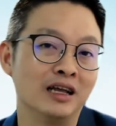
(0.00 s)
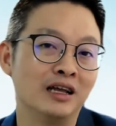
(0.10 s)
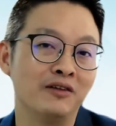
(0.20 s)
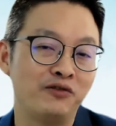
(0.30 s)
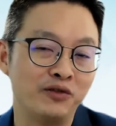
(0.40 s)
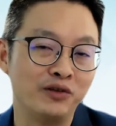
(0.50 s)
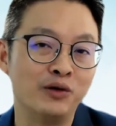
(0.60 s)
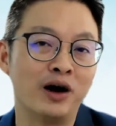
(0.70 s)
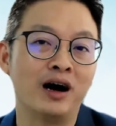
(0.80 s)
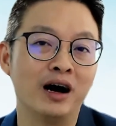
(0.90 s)
If
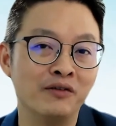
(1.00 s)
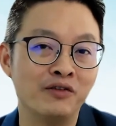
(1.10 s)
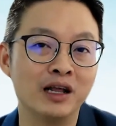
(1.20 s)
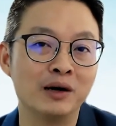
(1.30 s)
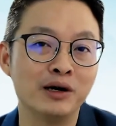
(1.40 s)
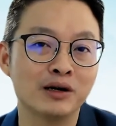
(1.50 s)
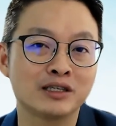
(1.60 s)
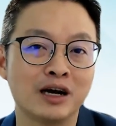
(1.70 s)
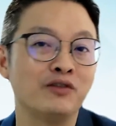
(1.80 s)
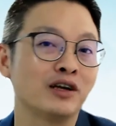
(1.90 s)
you are available
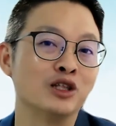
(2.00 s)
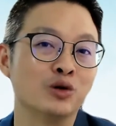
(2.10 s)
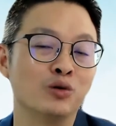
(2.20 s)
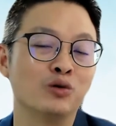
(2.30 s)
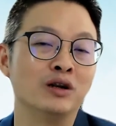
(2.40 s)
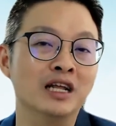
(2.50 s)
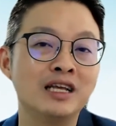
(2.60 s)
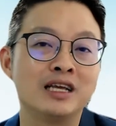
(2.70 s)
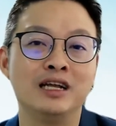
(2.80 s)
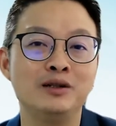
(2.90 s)
yourself, you can do
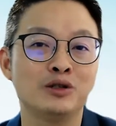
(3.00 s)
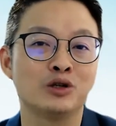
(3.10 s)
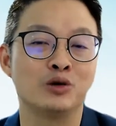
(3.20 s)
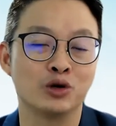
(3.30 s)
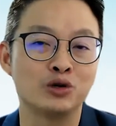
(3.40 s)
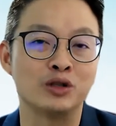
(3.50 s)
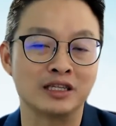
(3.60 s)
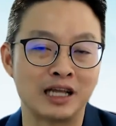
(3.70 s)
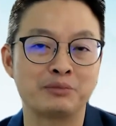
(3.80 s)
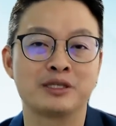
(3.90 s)
LinkedIn, go through the
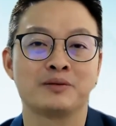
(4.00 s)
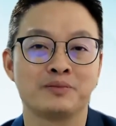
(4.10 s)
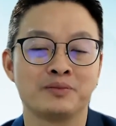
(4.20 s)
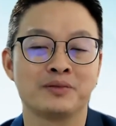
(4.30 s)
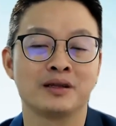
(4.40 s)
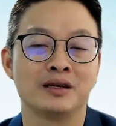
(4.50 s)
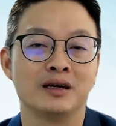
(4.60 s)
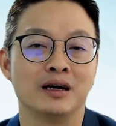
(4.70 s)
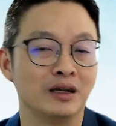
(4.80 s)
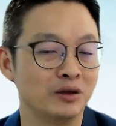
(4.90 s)
steps
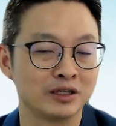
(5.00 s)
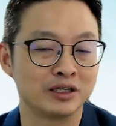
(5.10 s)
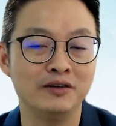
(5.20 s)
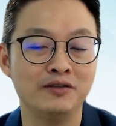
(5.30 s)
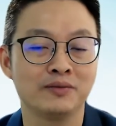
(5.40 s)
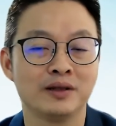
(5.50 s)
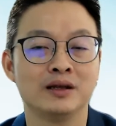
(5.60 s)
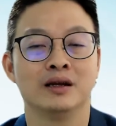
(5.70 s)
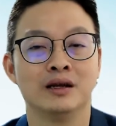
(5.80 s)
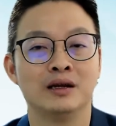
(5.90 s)
yourself.
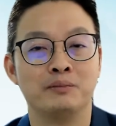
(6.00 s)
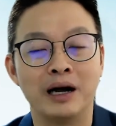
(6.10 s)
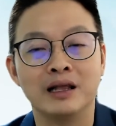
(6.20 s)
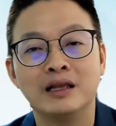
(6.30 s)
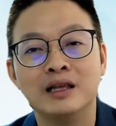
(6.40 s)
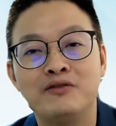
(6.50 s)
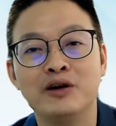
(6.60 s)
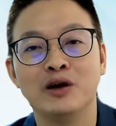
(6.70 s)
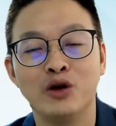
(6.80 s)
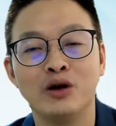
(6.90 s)
But if
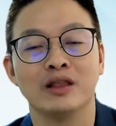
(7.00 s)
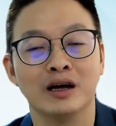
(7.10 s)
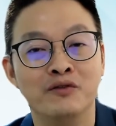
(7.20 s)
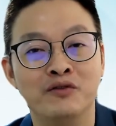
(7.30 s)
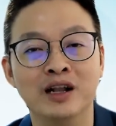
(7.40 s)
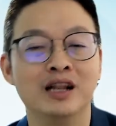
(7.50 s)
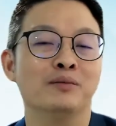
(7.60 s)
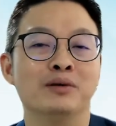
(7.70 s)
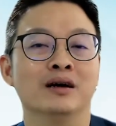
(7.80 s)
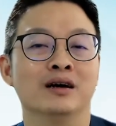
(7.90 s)
you're not
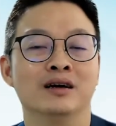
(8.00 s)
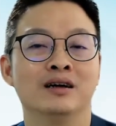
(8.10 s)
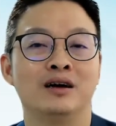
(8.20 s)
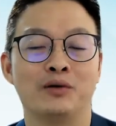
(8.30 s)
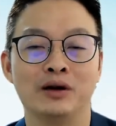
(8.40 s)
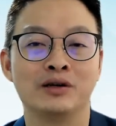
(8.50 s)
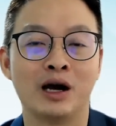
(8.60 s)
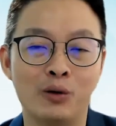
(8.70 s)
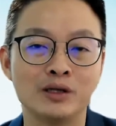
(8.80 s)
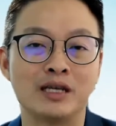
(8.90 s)
available, all right, you can
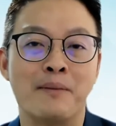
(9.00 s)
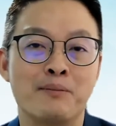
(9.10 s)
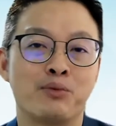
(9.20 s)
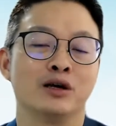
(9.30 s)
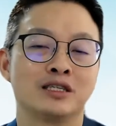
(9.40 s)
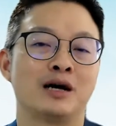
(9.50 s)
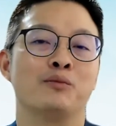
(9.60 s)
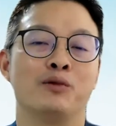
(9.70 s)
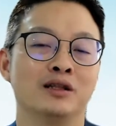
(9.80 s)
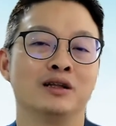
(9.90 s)
always employ
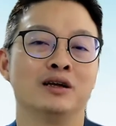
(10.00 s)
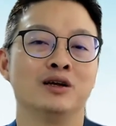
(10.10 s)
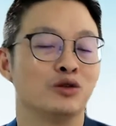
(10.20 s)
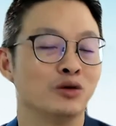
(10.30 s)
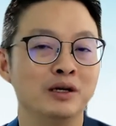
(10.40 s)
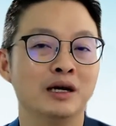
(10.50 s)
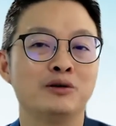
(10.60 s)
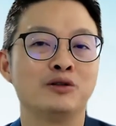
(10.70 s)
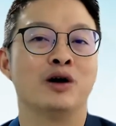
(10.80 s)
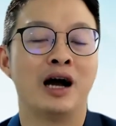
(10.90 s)
someone to be able to